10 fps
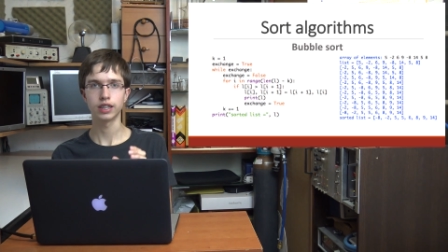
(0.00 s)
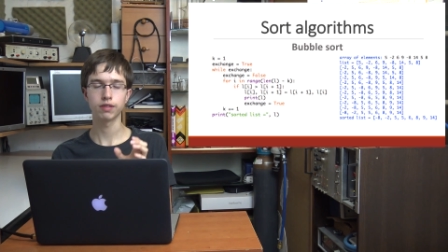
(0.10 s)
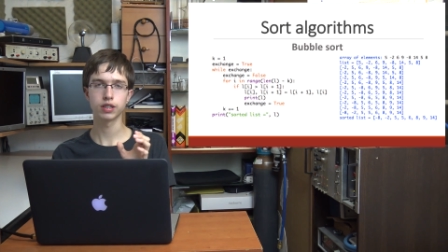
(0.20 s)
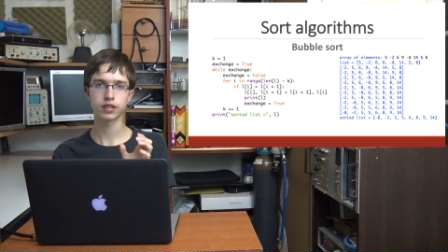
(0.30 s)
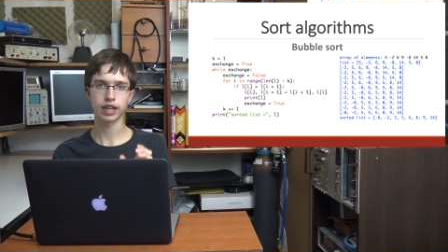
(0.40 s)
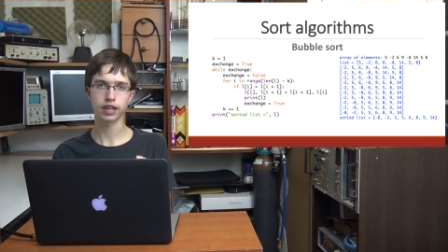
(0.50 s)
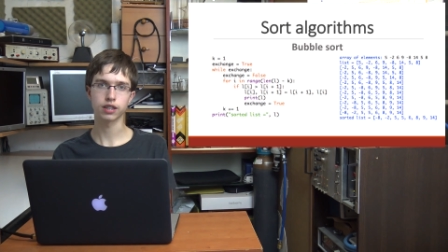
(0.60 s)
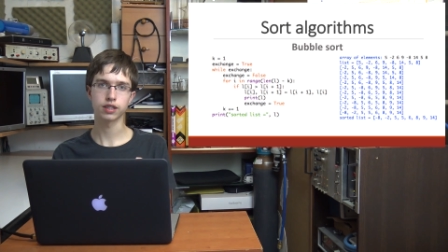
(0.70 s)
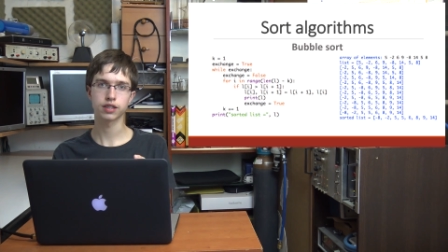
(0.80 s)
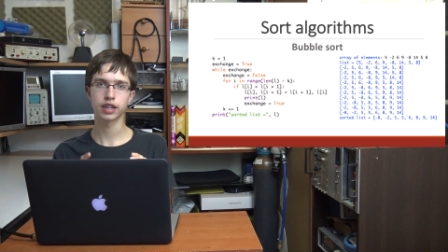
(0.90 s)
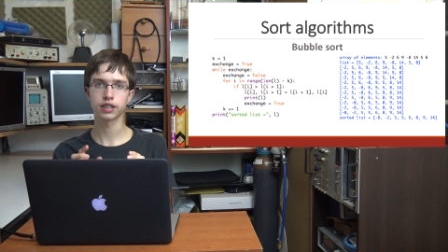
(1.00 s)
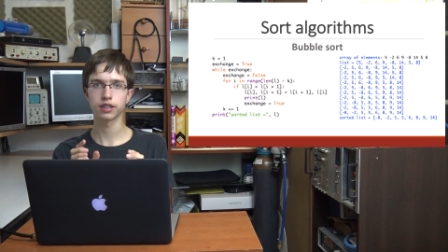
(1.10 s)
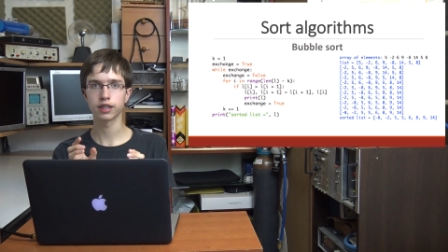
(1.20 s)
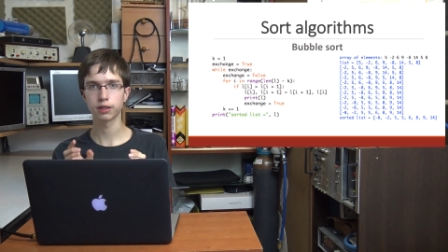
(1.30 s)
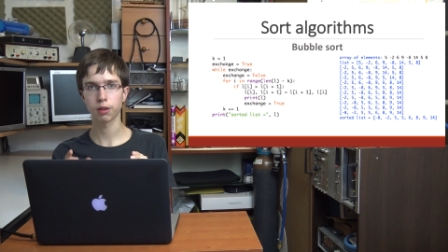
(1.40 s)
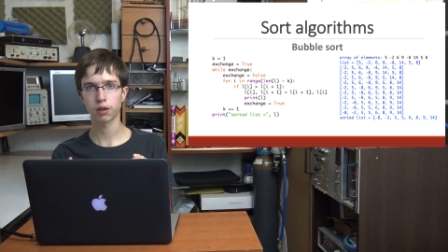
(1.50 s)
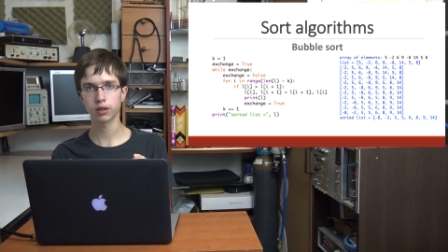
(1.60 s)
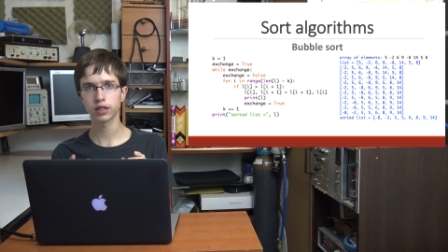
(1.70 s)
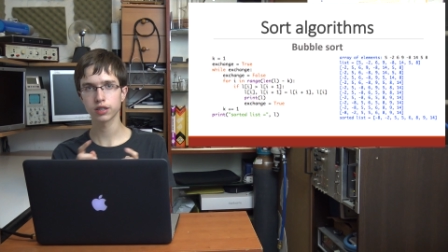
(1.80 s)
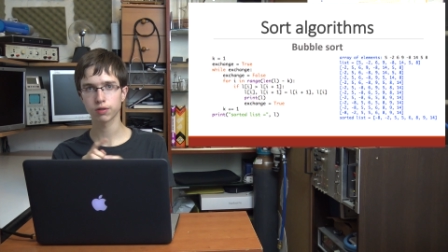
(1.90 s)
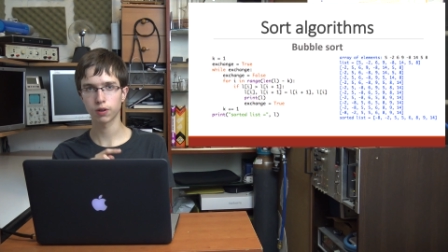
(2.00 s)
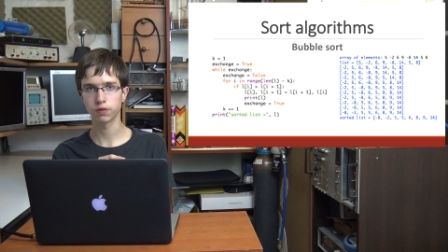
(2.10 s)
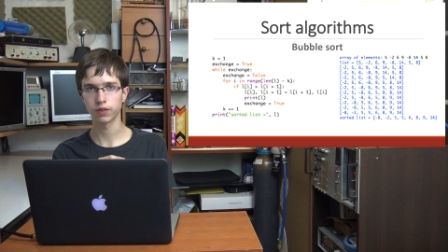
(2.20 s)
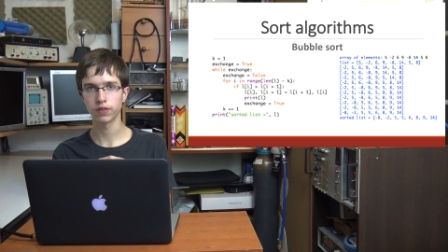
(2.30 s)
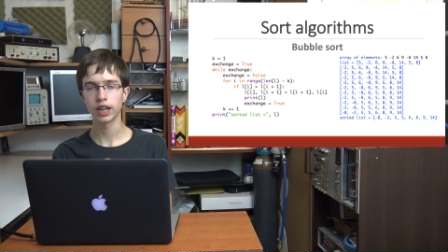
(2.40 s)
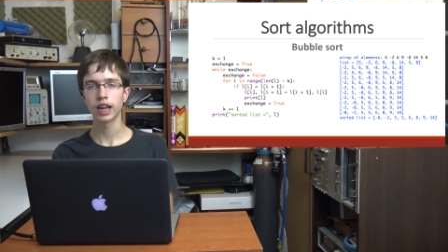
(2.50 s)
If the second is greater than the third, then swap them.